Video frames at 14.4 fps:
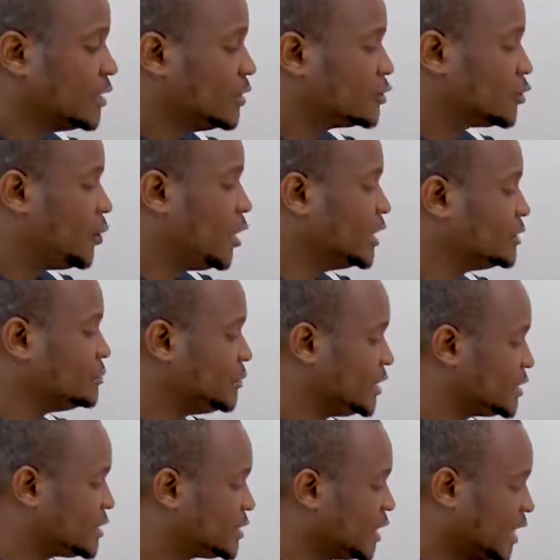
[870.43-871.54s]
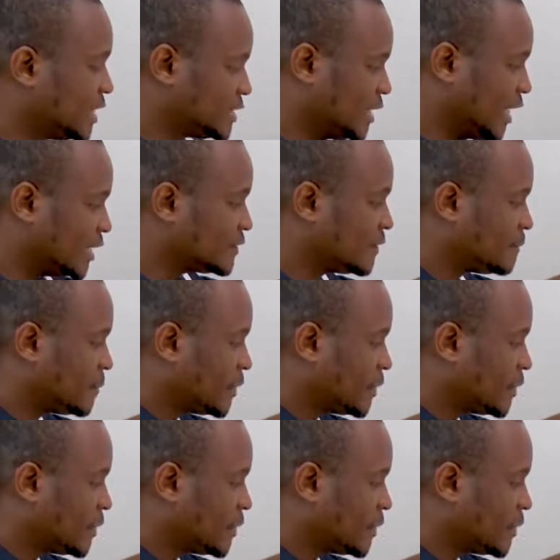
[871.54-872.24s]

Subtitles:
So what it means here is that